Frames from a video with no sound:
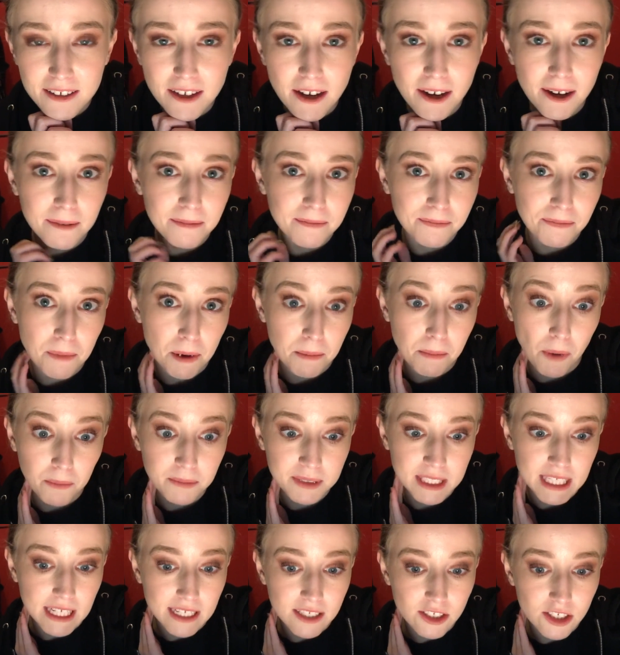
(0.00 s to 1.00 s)
my
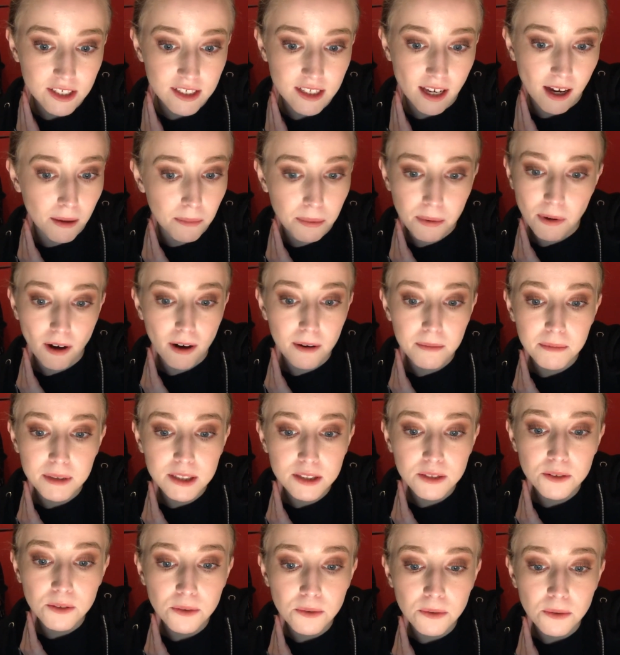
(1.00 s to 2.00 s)
mom teaches at primary
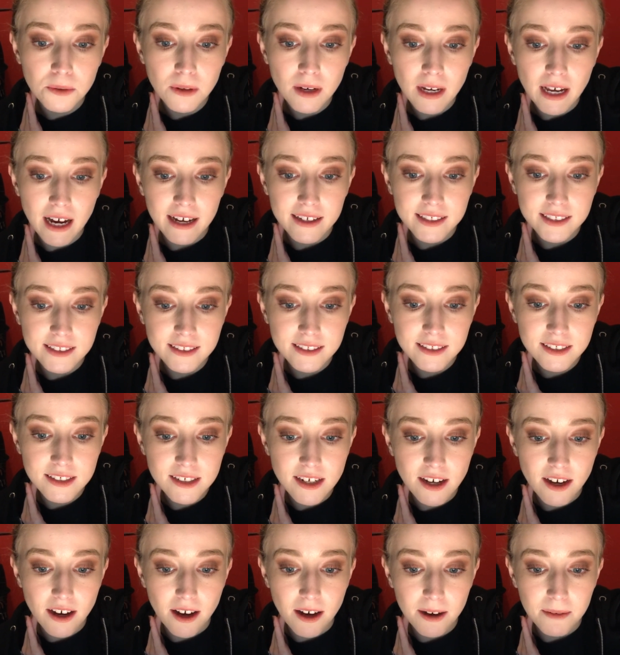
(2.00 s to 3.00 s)
school and
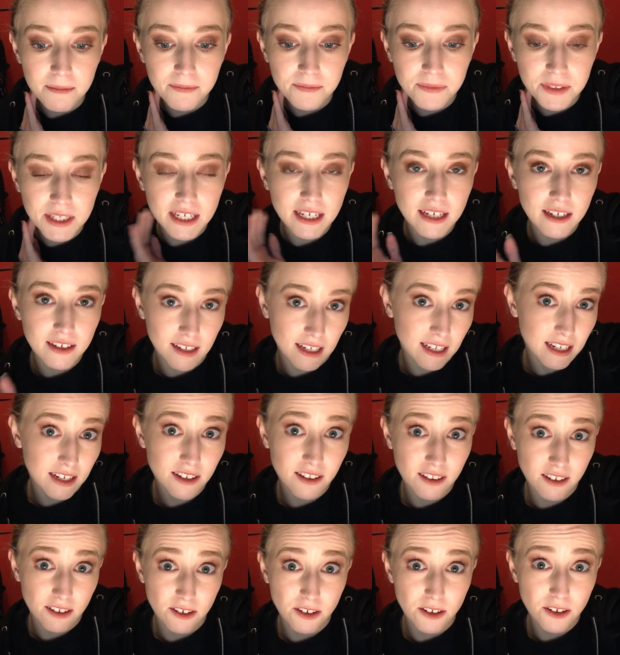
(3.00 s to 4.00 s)

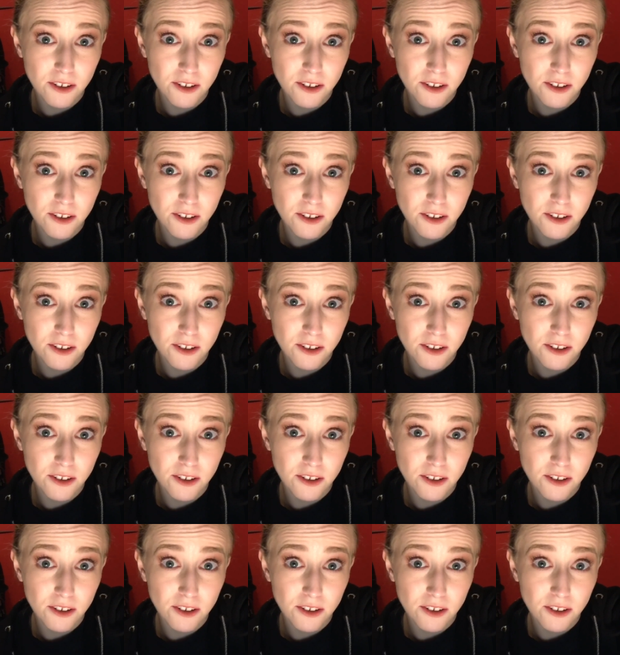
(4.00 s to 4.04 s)
in the